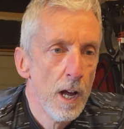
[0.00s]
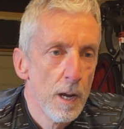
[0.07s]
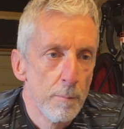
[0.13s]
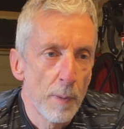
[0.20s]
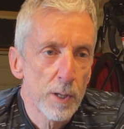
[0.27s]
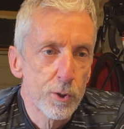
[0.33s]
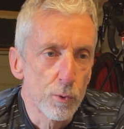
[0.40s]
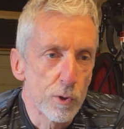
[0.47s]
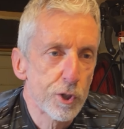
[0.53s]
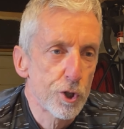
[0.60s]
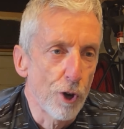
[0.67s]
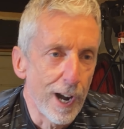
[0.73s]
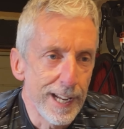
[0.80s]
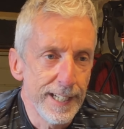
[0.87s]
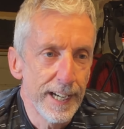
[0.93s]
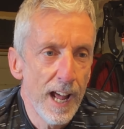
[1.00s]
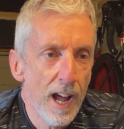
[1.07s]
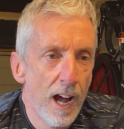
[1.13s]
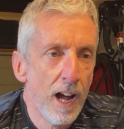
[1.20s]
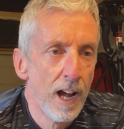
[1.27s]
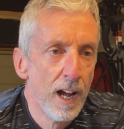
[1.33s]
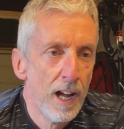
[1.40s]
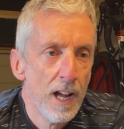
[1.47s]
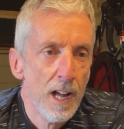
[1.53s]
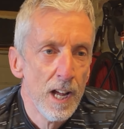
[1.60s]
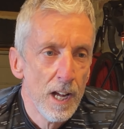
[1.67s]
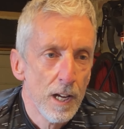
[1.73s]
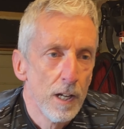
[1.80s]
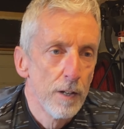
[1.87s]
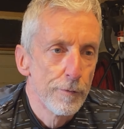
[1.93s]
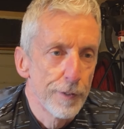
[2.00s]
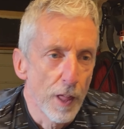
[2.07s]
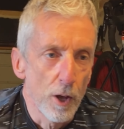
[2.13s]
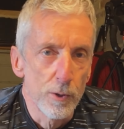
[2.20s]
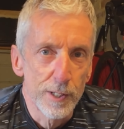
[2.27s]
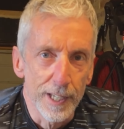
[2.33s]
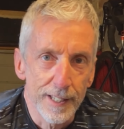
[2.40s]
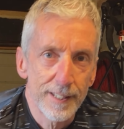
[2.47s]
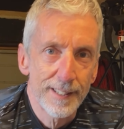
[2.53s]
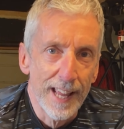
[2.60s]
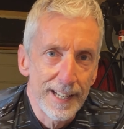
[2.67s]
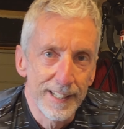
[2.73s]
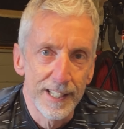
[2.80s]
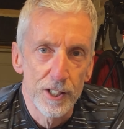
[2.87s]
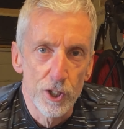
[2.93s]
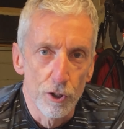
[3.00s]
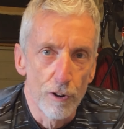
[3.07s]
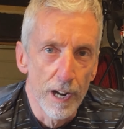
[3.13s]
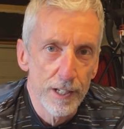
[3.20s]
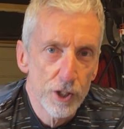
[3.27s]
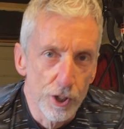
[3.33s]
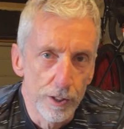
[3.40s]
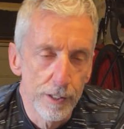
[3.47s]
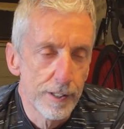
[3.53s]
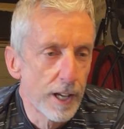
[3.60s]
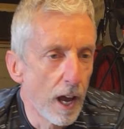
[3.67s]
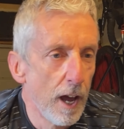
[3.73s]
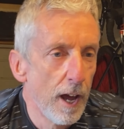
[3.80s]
muscle strain for those extended durations.